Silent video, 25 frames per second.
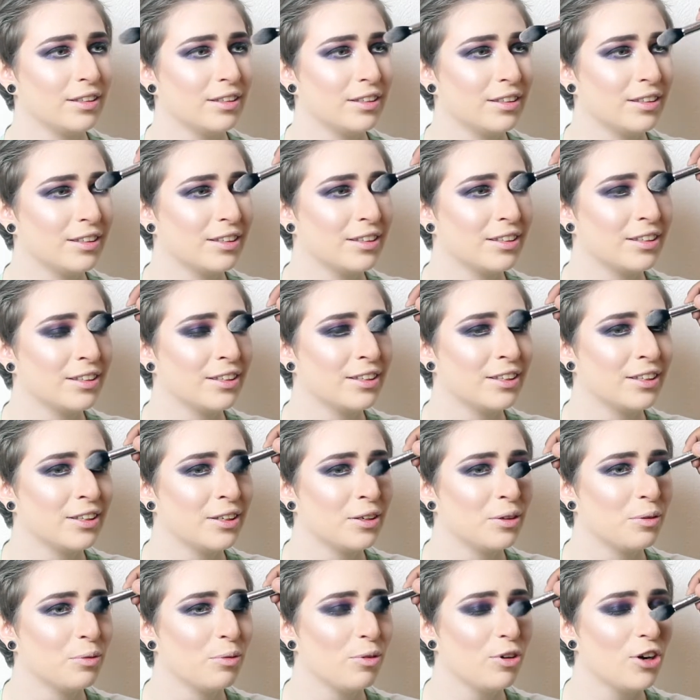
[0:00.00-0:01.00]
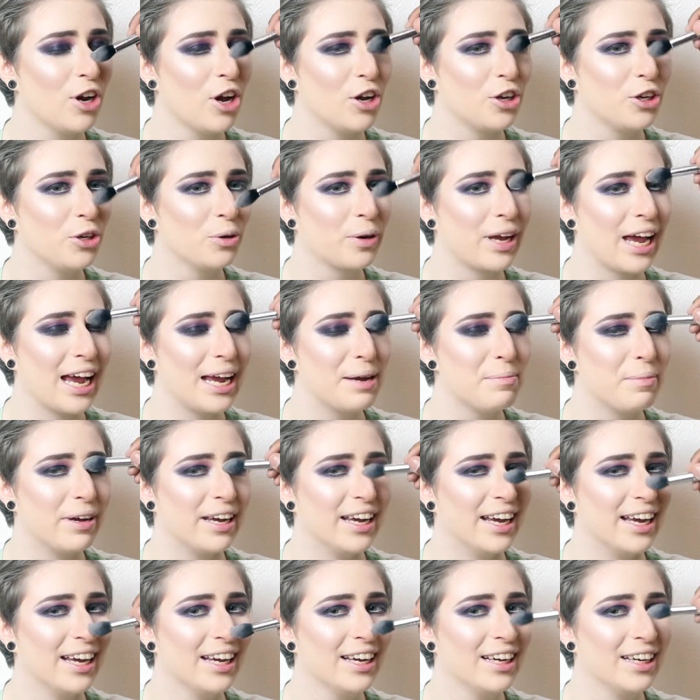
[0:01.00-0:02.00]
I can't remember why. Well, no, you came
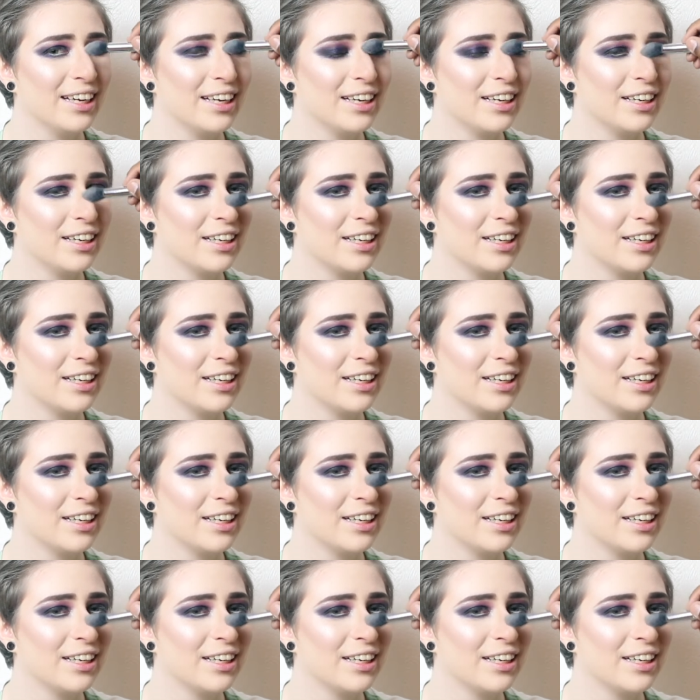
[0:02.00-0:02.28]
here.